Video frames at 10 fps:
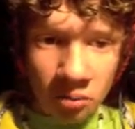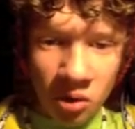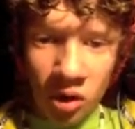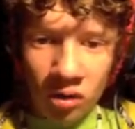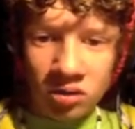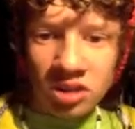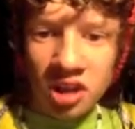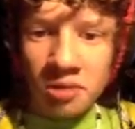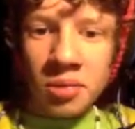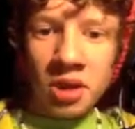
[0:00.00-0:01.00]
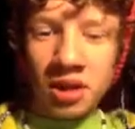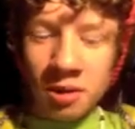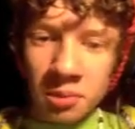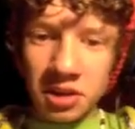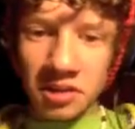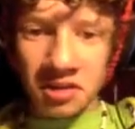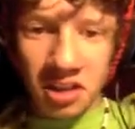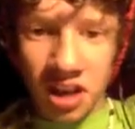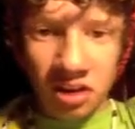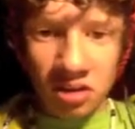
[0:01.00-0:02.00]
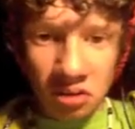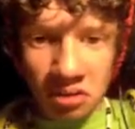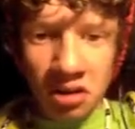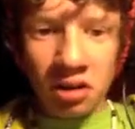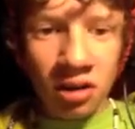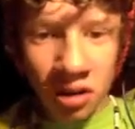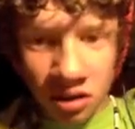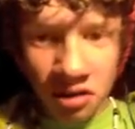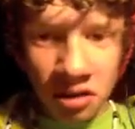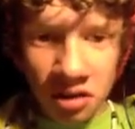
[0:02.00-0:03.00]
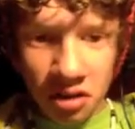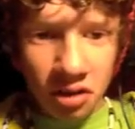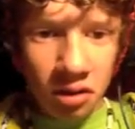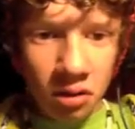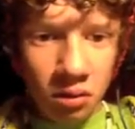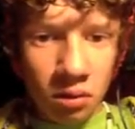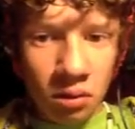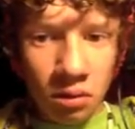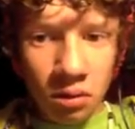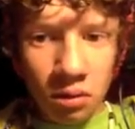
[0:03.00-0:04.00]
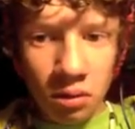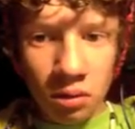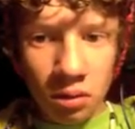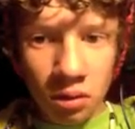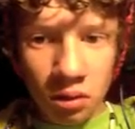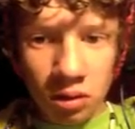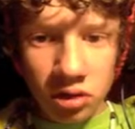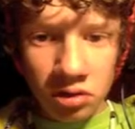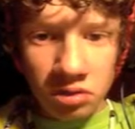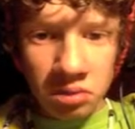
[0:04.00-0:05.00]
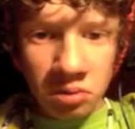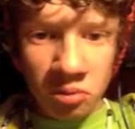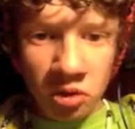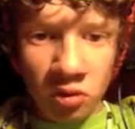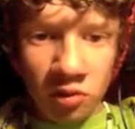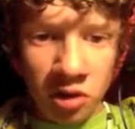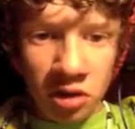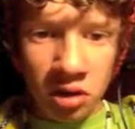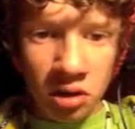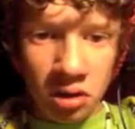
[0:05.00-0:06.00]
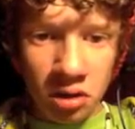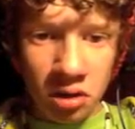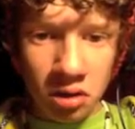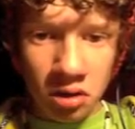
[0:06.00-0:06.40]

Rag and bone, I'm picking up a tin can, throwing it all in it. I saw something moving.